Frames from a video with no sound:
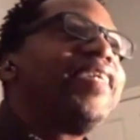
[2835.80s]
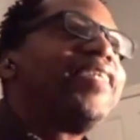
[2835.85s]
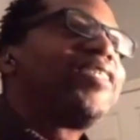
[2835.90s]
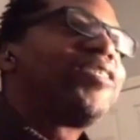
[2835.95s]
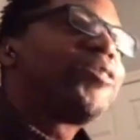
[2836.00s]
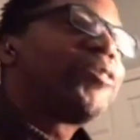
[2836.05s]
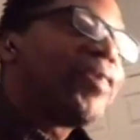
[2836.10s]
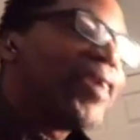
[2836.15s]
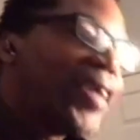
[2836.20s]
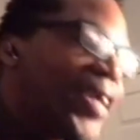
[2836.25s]
and
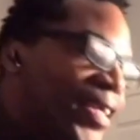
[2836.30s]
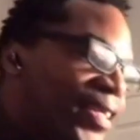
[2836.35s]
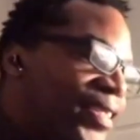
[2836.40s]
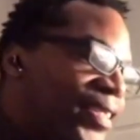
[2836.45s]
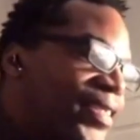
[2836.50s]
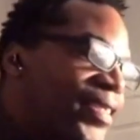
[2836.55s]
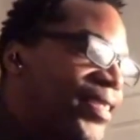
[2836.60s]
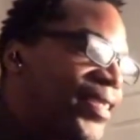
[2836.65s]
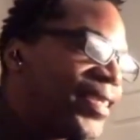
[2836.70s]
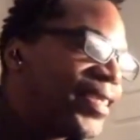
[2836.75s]
trust,
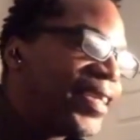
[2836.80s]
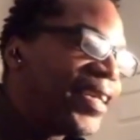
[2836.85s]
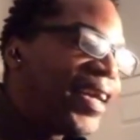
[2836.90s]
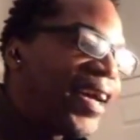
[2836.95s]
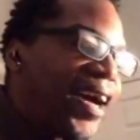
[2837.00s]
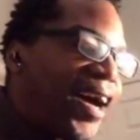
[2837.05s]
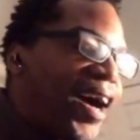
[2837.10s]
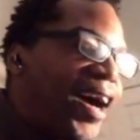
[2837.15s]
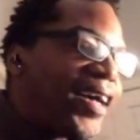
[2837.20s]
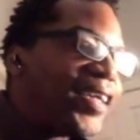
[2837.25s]

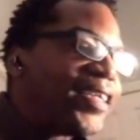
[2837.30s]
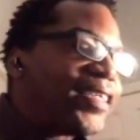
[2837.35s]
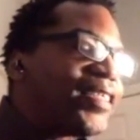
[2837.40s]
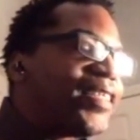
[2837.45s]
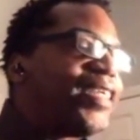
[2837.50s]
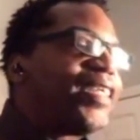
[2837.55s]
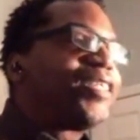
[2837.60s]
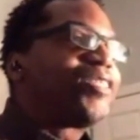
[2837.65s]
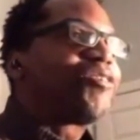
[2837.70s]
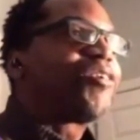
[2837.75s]

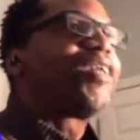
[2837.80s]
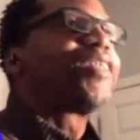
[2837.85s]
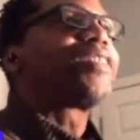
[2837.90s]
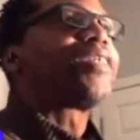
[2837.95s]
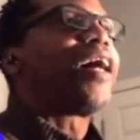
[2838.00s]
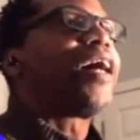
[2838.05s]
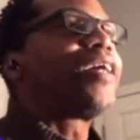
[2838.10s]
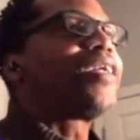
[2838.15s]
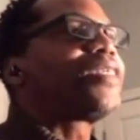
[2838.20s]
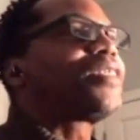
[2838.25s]
honesty and trust
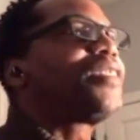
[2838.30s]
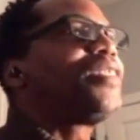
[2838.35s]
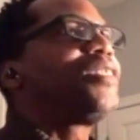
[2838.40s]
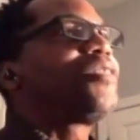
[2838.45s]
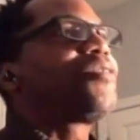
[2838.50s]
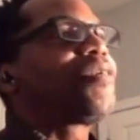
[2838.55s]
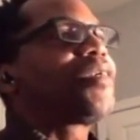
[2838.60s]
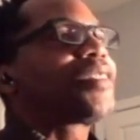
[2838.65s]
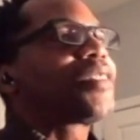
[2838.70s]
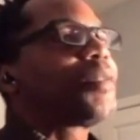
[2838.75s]

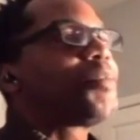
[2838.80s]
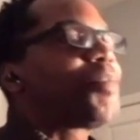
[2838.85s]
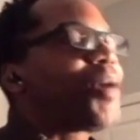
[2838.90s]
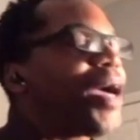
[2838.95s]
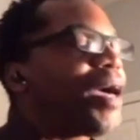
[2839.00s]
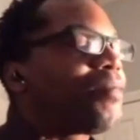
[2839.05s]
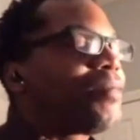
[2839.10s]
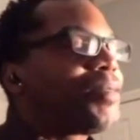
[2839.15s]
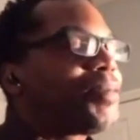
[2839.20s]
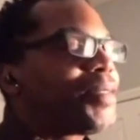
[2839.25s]
are
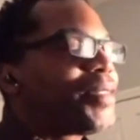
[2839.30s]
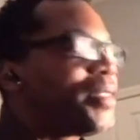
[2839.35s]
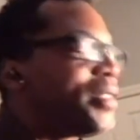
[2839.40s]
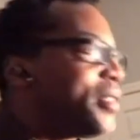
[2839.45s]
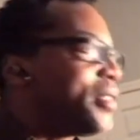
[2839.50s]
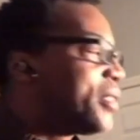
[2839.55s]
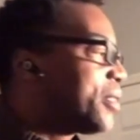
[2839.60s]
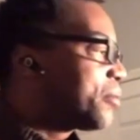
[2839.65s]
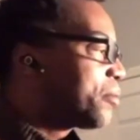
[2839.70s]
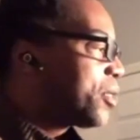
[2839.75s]
probably
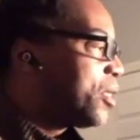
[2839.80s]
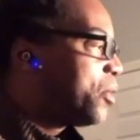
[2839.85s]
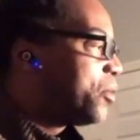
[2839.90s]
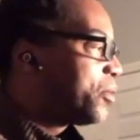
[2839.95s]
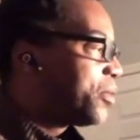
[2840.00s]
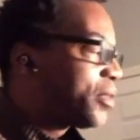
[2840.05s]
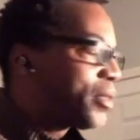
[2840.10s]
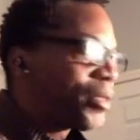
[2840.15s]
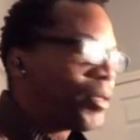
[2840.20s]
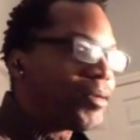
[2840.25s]

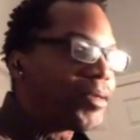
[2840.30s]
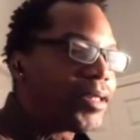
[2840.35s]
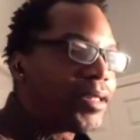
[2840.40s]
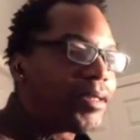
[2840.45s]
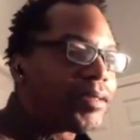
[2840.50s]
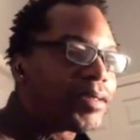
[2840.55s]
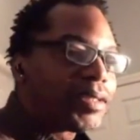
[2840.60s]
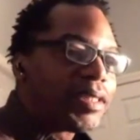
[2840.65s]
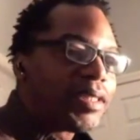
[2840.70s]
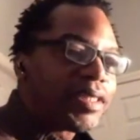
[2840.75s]
so
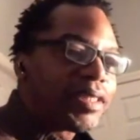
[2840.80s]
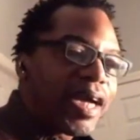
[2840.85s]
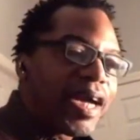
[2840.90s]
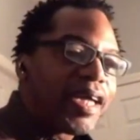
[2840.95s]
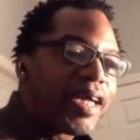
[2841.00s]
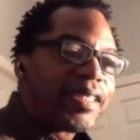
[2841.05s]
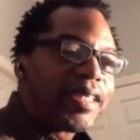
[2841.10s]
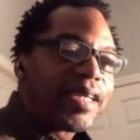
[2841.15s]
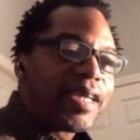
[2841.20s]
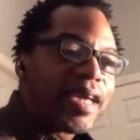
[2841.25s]
closely
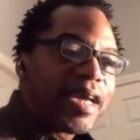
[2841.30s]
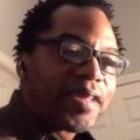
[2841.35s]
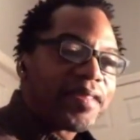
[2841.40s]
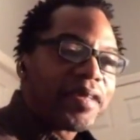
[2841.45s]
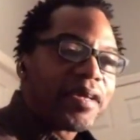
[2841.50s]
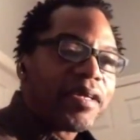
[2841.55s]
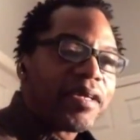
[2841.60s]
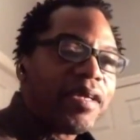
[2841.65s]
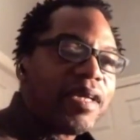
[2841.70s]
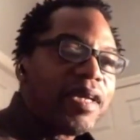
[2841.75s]
tied
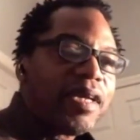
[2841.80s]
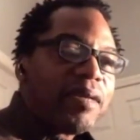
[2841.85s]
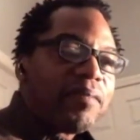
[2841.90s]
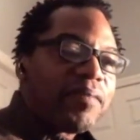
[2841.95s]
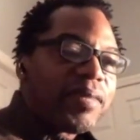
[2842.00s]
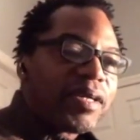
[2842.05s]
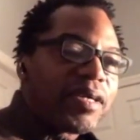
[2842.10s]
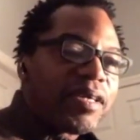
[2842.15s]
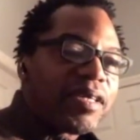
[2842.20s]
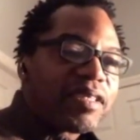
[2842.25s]
together.
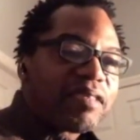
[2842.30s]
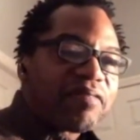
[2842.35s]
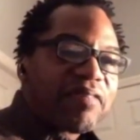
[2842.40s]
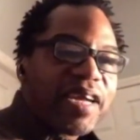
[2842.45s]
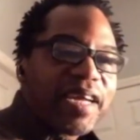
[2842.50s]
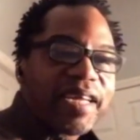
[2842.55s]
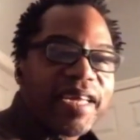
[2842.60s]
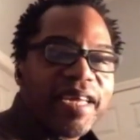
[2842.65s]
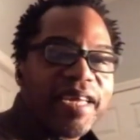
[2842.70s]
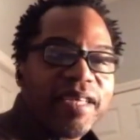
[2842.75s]
Because
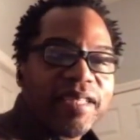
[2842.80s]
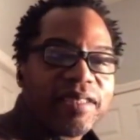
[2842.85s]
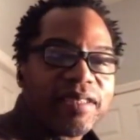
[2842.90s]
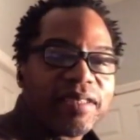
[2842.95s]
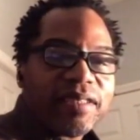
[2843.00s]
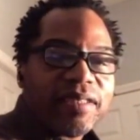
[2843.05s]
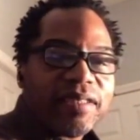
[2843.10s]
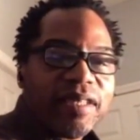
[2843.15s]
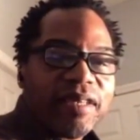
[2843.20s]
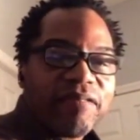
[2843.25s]

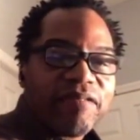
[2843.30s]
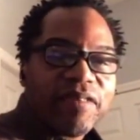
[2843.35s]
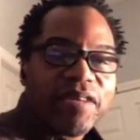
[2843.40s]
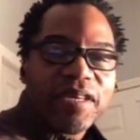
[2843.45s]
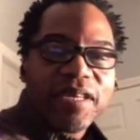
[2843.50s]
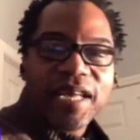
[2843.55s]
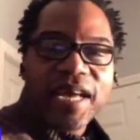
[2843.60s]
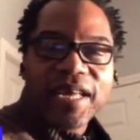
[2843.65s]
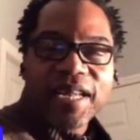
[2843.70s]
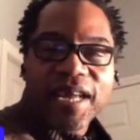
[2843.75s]
if
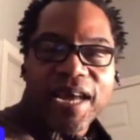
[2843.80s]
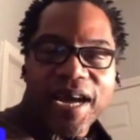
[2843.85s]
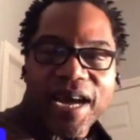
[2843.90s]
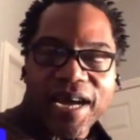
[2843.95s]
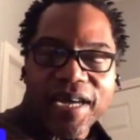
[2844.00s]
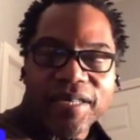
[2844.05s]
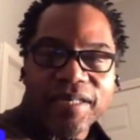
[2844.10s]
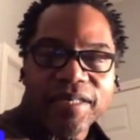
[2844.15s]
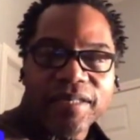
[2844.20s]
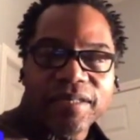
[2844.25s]
you're not
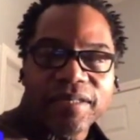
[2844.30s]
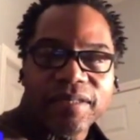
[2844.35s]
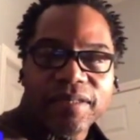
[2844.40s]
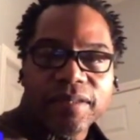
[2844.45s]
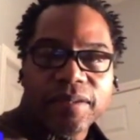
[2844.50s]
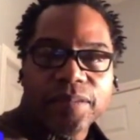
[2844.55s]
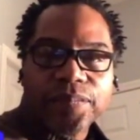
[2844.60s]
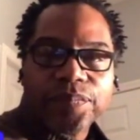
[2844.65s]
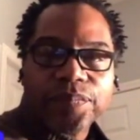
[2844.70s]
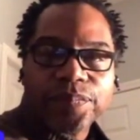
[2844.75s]
honest,
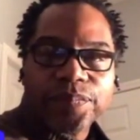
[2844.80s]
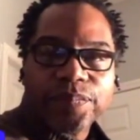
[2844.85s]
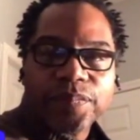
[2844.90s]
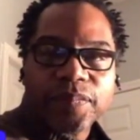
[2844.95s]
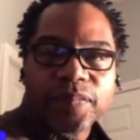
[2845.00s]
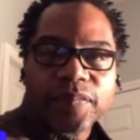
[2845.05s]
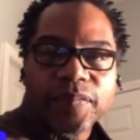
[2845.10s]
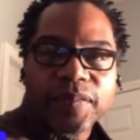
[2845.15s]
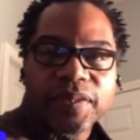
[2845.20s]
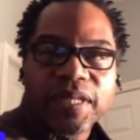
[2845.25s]

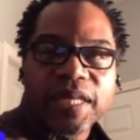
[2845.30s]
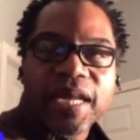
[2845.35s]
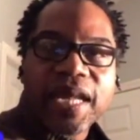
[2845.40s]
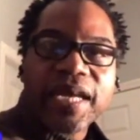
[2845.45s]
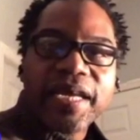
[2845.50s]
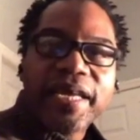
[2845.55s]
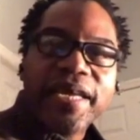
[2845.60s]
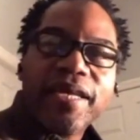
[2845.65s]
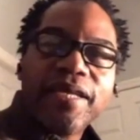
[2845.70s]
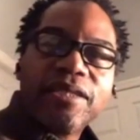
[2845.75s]
then I
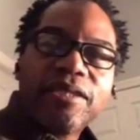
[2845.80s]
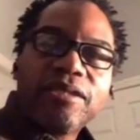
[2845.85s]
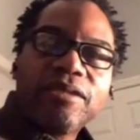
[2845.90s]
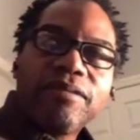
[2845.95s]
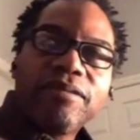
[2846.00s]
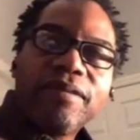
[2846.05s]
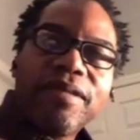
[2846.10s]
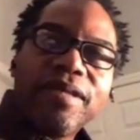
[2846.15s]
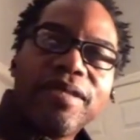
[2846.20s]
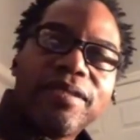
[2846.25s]
can't
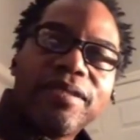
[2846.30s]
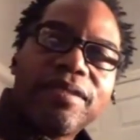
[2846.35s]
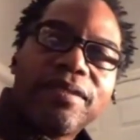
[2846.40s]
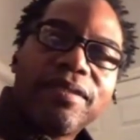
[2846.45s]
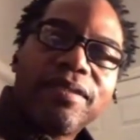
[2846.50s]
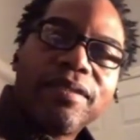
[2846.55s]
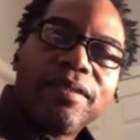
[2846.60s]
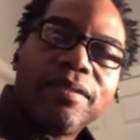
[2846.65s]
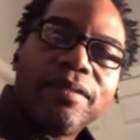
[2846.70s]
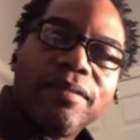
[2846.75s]
trust
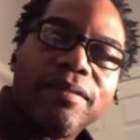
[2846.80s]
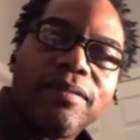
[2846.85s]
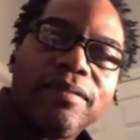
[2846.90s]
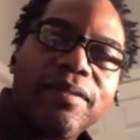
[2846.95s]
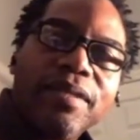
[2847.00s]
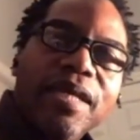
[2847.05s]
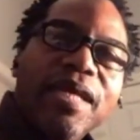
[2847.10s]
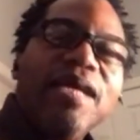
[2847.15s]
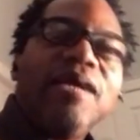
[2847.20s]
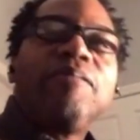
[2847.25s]
you.
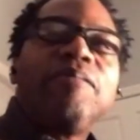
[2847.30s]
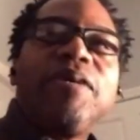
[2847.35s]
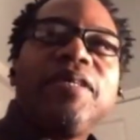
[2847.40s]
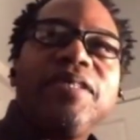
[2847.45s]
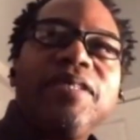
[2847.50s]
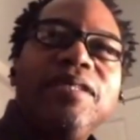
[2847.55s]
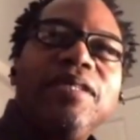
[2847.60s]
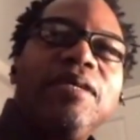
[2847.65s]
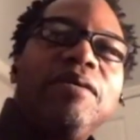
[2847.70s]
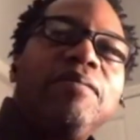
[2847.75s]

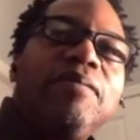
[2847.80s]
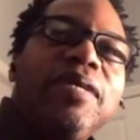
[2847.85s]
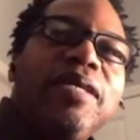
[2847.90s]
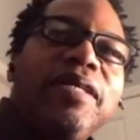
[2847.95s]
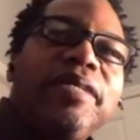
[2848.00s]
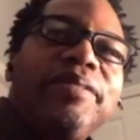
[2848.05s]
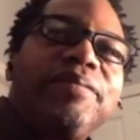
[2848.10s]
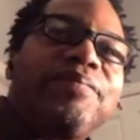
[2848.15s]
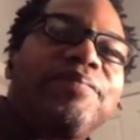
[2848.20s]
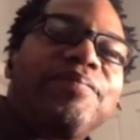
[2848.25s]
Well, you know
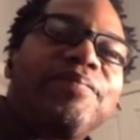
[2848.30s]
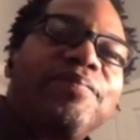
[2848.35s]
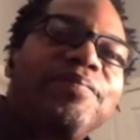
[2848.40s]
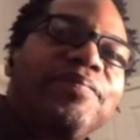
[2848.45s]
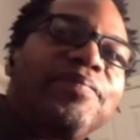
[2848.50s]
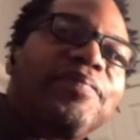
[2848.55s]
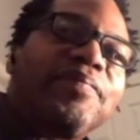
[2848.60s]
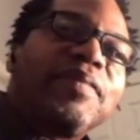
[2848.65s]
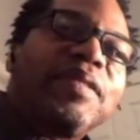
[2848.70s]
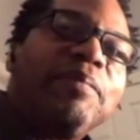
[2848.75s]
what?
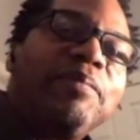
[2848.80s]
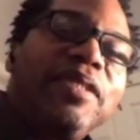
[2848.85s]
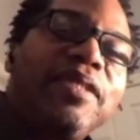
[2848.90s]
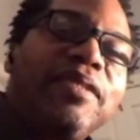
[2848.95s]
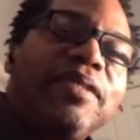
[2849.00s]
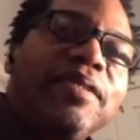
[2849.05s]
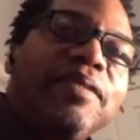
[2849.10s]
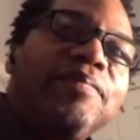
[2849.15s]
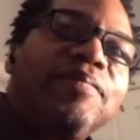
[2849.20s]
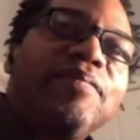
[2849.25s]
Let
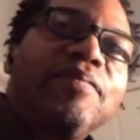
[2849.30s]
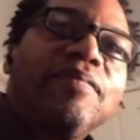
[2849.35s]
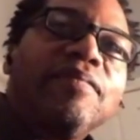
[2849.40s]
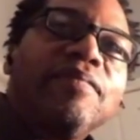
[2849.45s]
me see.